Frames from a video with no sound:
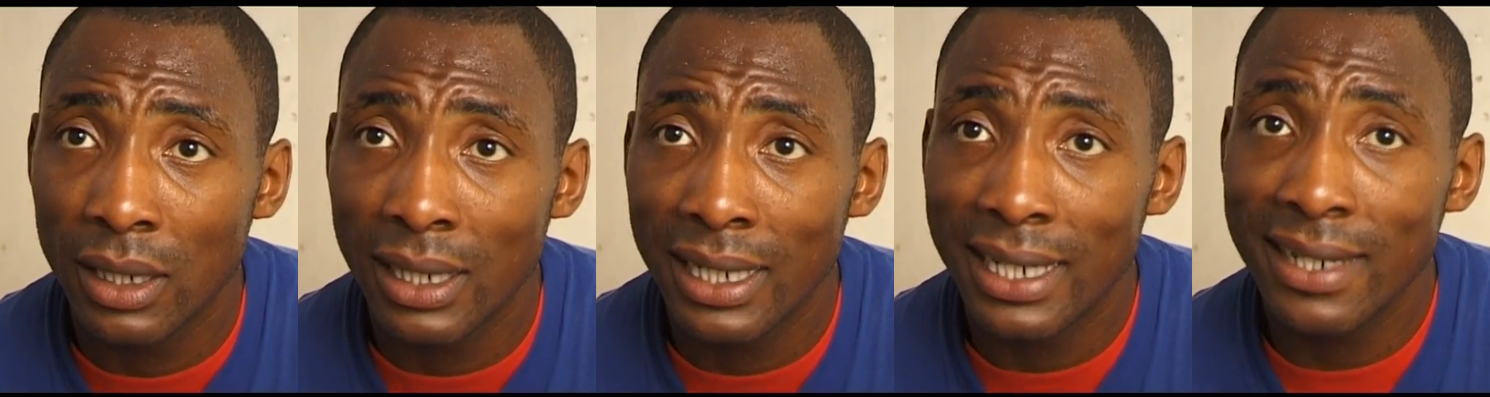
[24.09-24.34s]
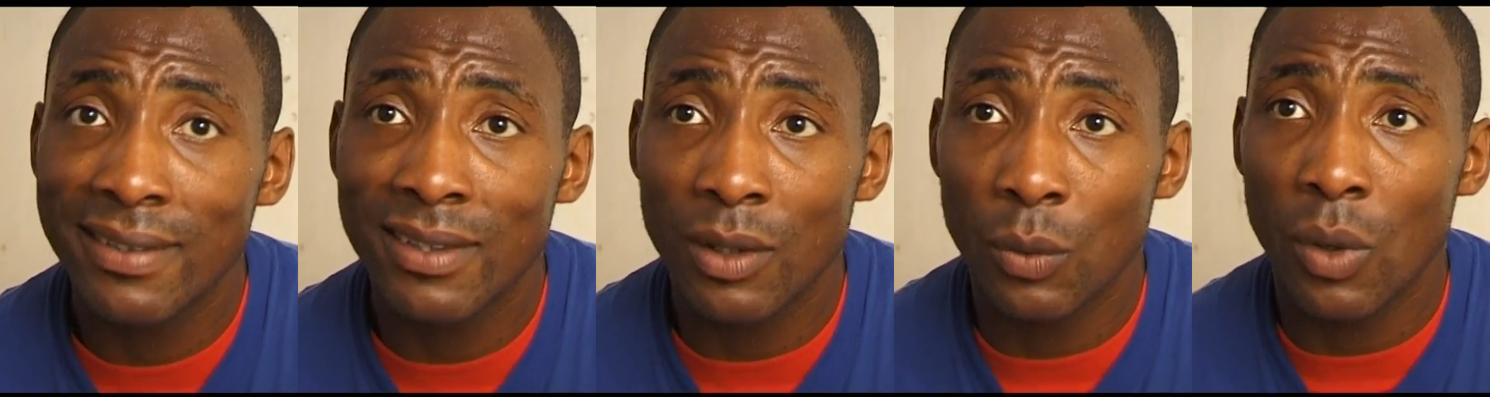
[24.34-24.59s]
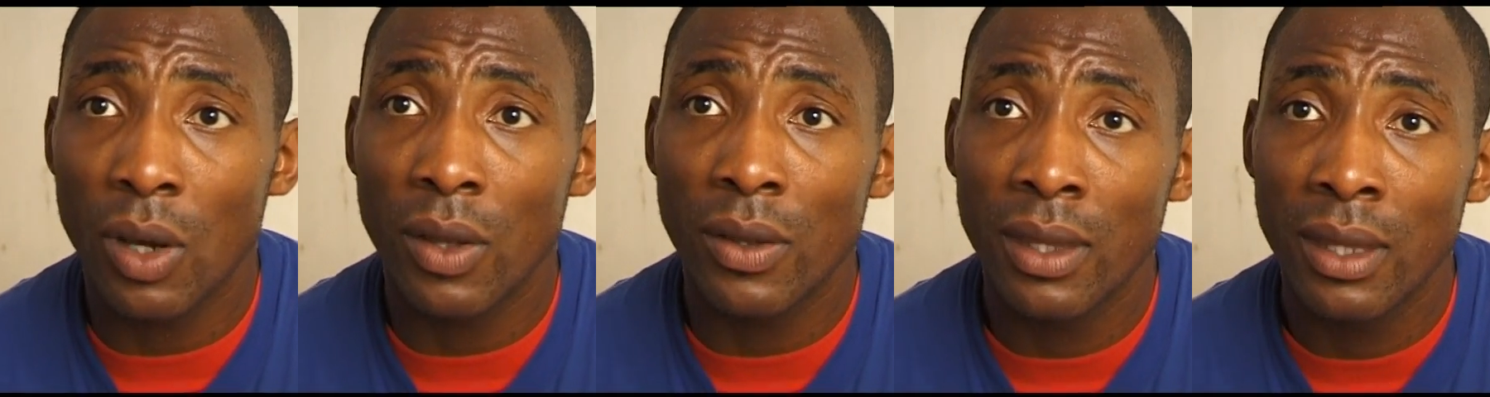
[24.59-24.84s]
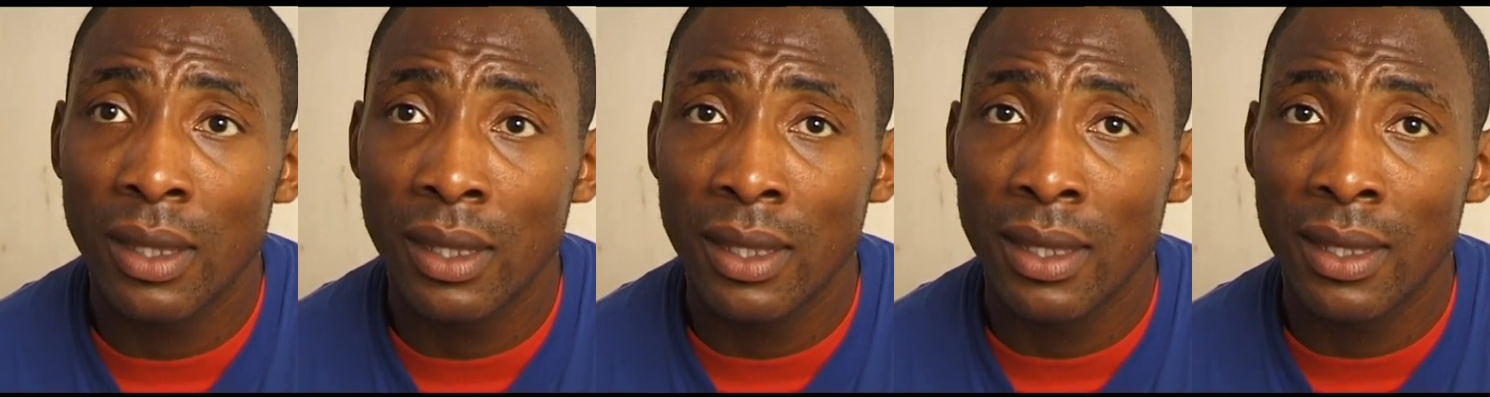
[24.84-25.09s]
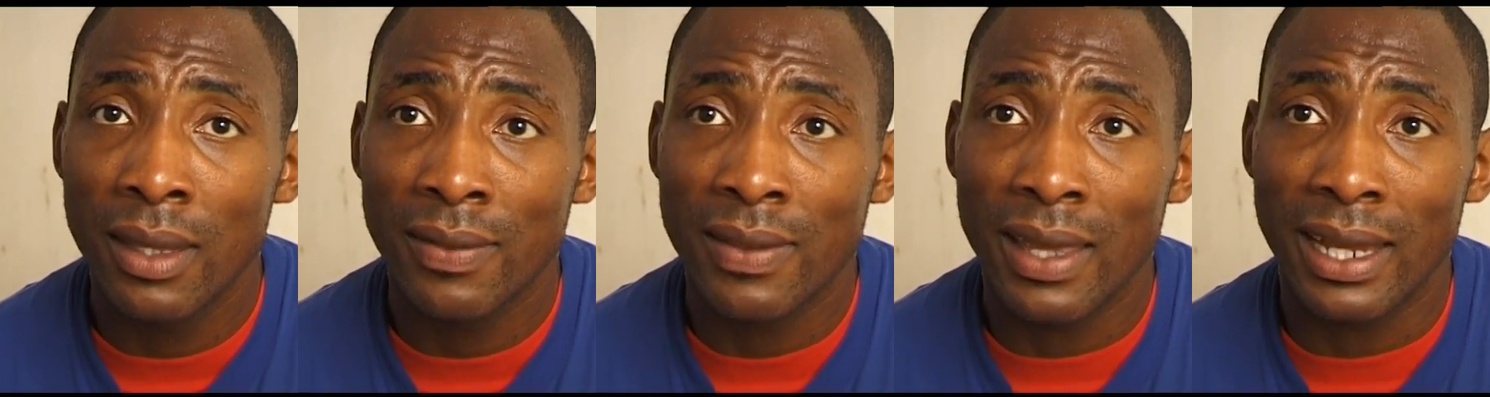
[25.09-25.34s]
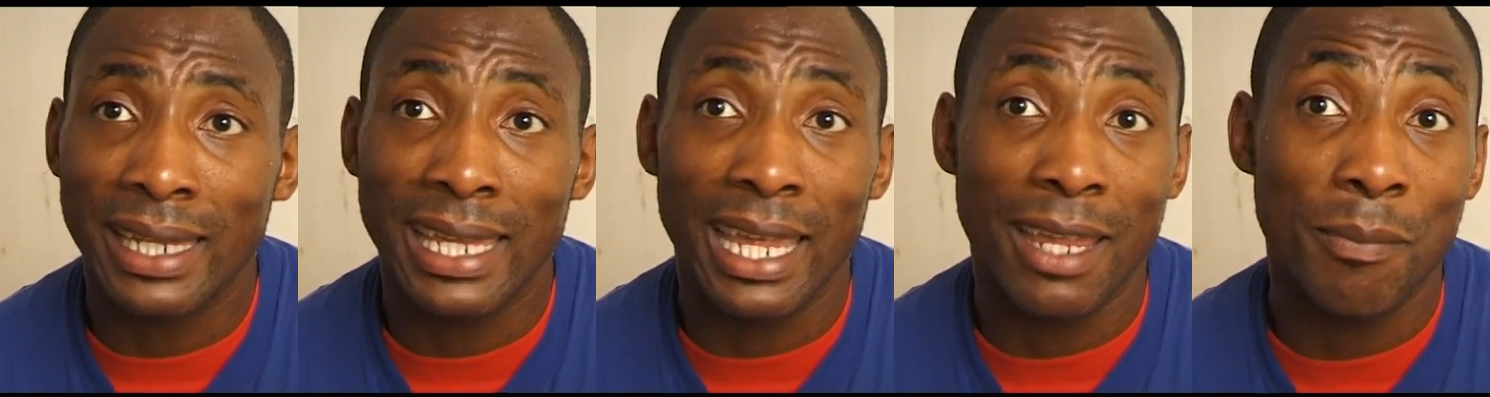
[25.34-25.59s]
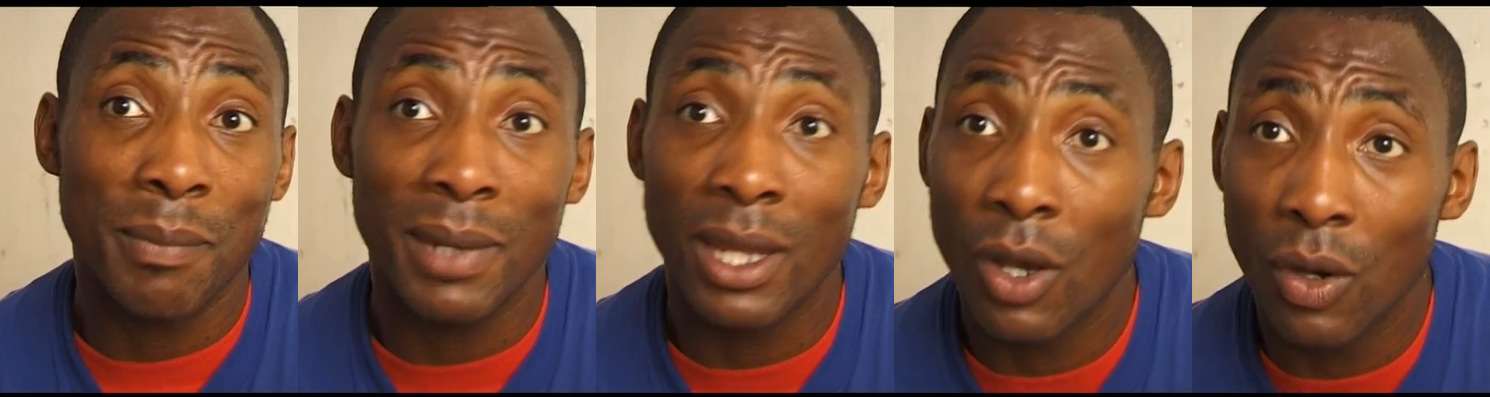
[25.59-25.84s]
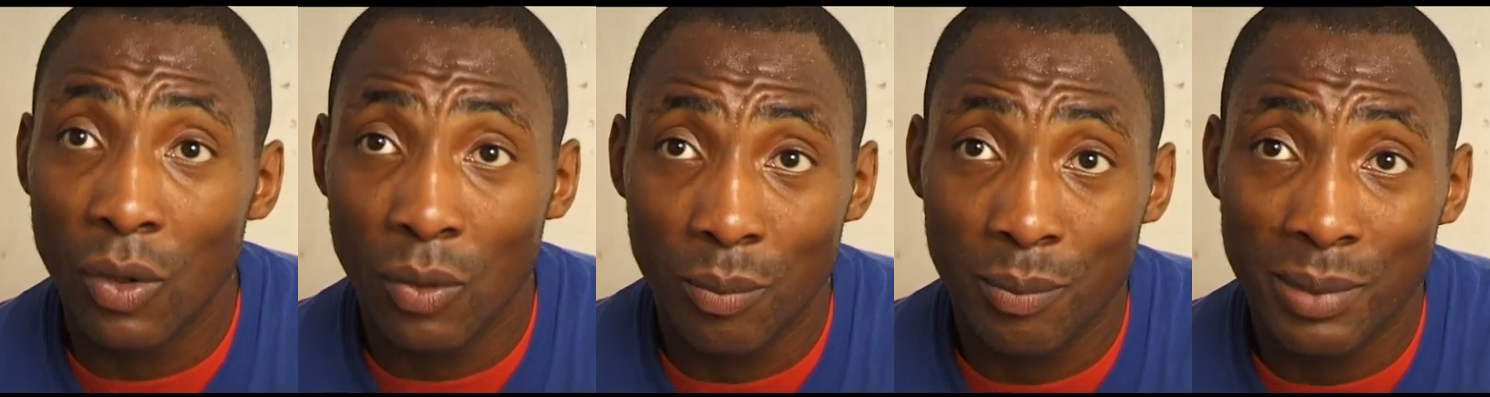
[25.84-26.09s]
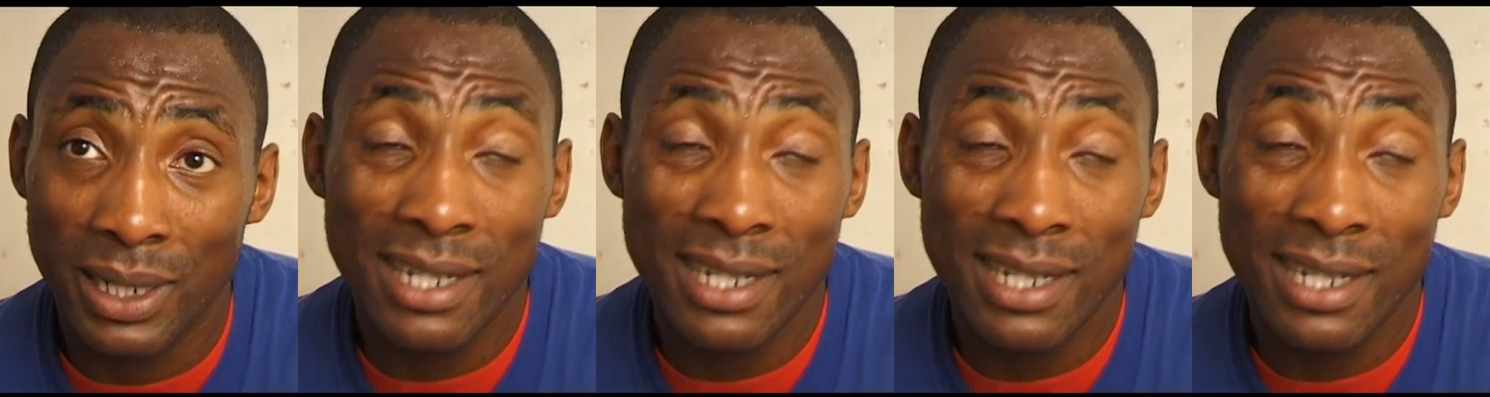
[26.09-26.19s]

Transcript: He's the one that gave me hope.